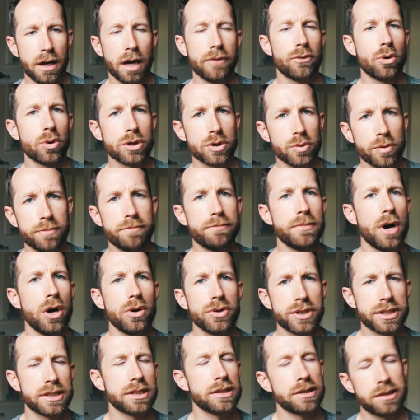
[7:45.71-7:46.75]
Of course, with
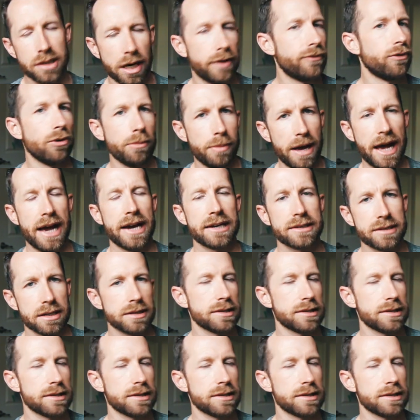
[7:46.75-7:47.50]
most duffel bags,